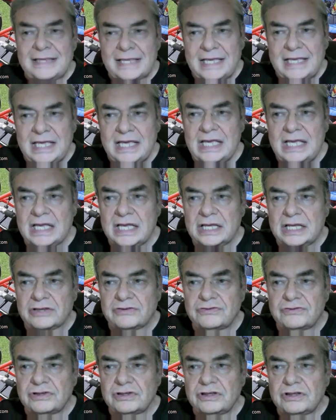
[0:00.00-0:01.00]
The key
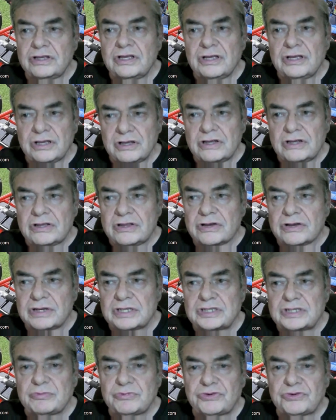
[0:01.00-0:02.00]
is,
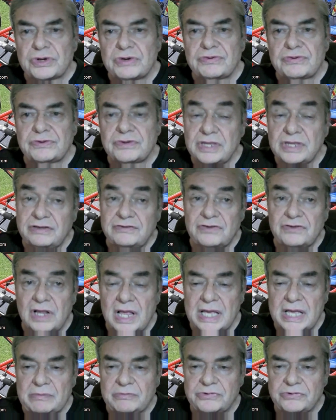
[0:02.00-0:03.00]
there is some truth to these
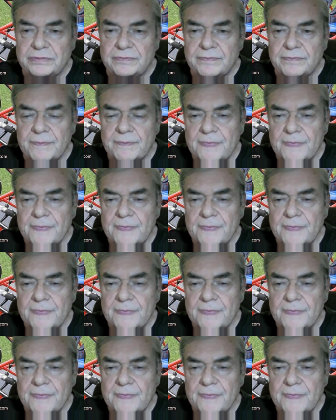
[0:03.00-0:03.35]
claims.